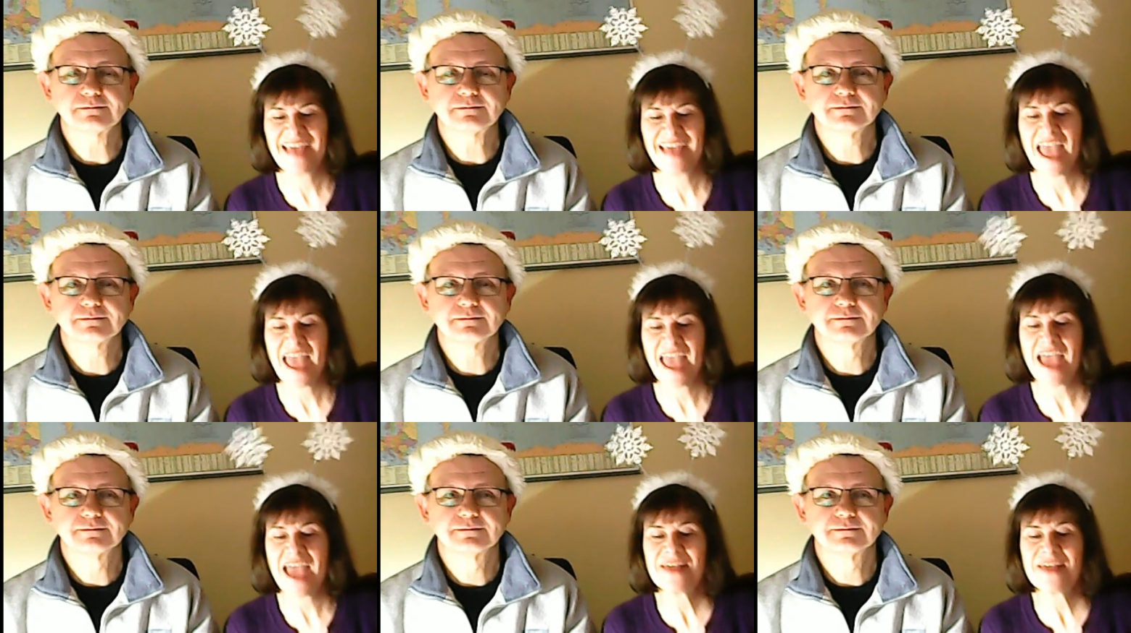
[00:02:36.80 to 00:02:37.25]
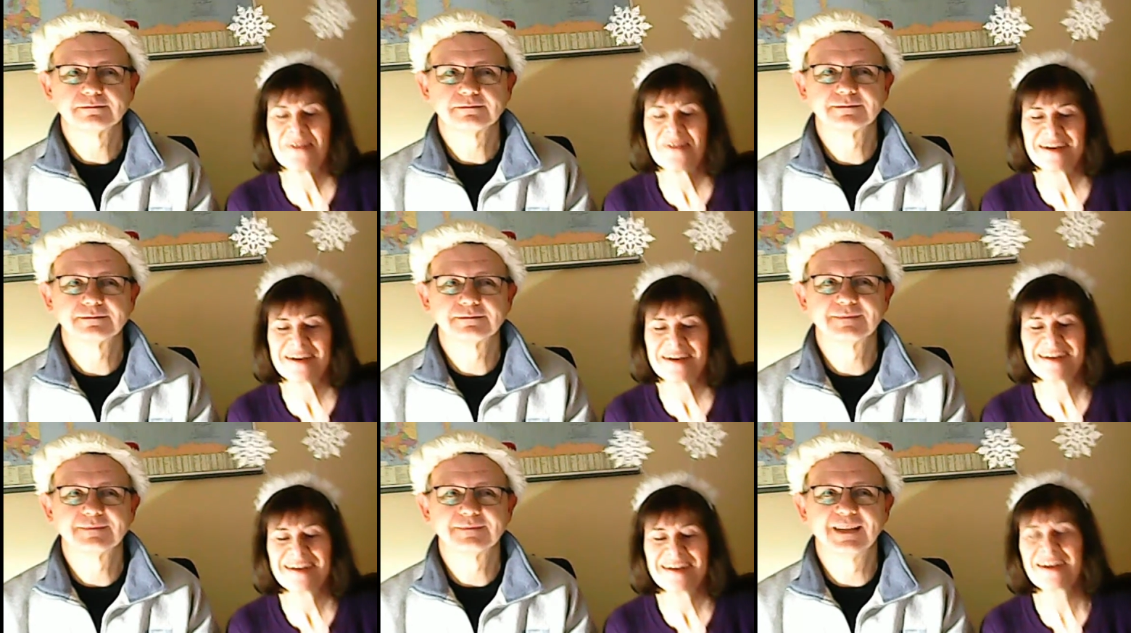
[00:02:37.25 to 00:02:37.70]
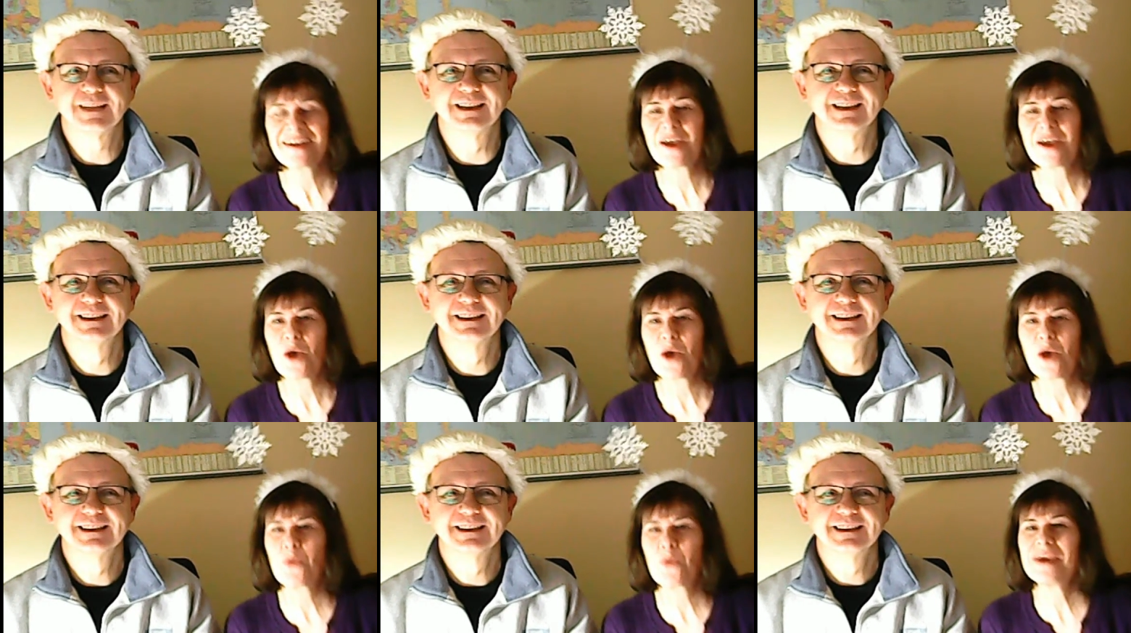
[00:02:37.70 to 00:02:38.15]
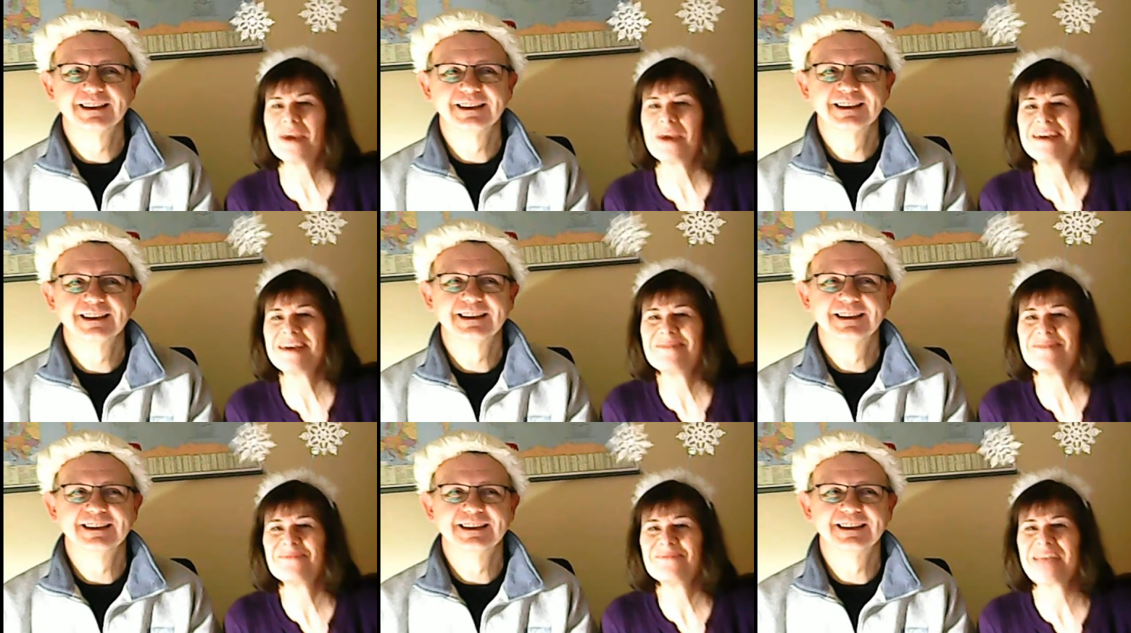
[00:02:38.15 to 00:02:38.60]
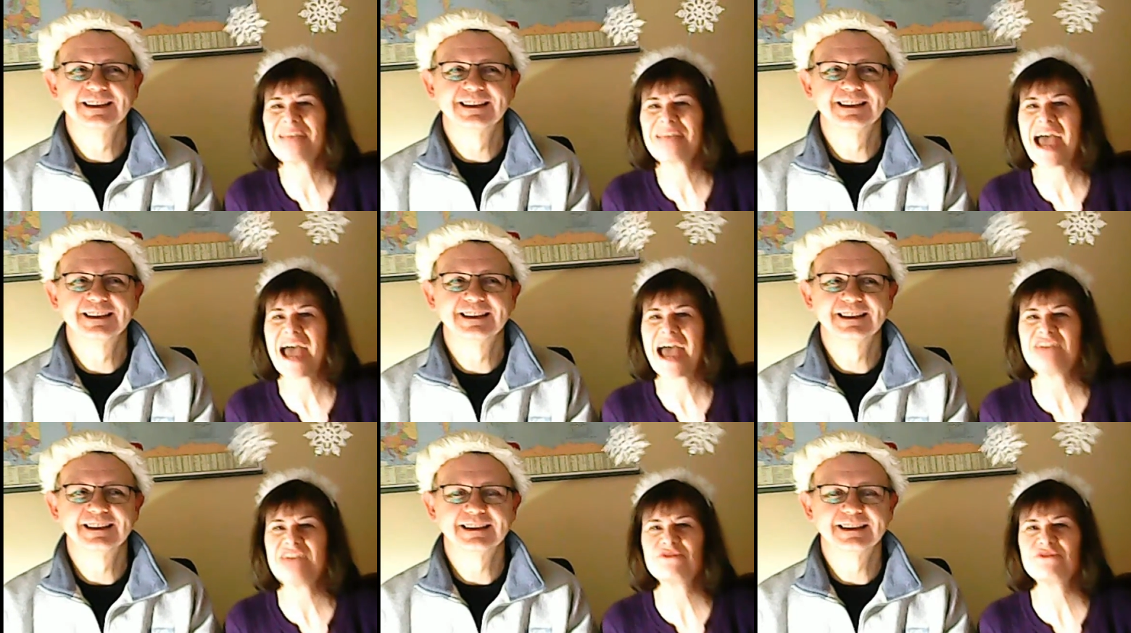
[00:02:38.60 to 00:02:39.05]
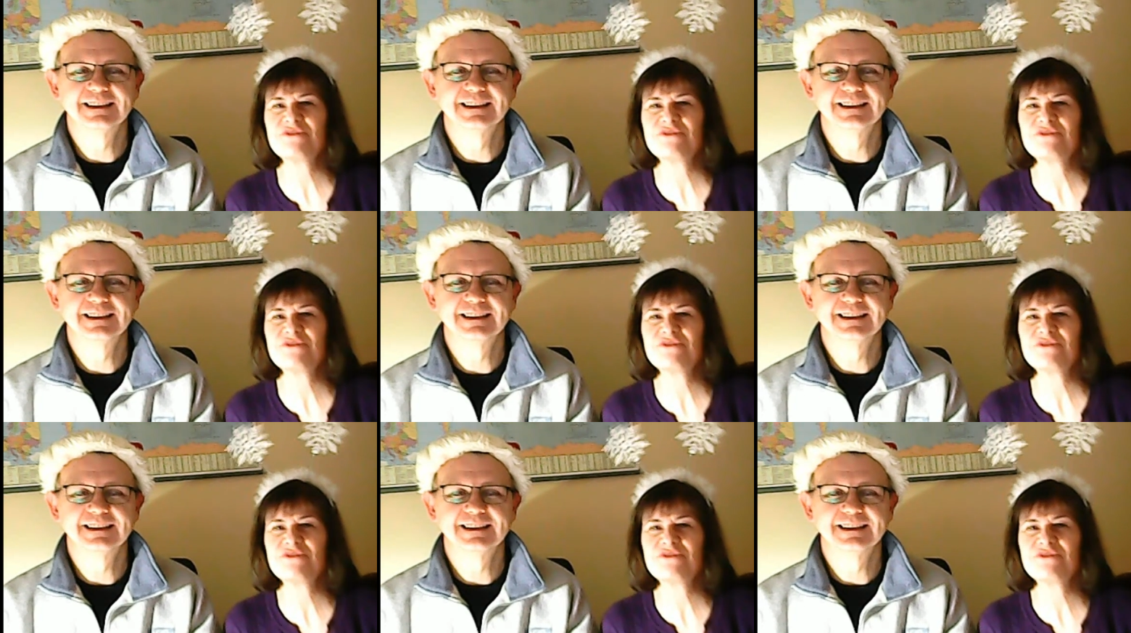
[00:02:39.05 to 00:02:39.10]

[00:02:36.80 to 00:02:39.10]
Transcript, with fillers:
Speaker 1: Uh, anyway, we um, had a few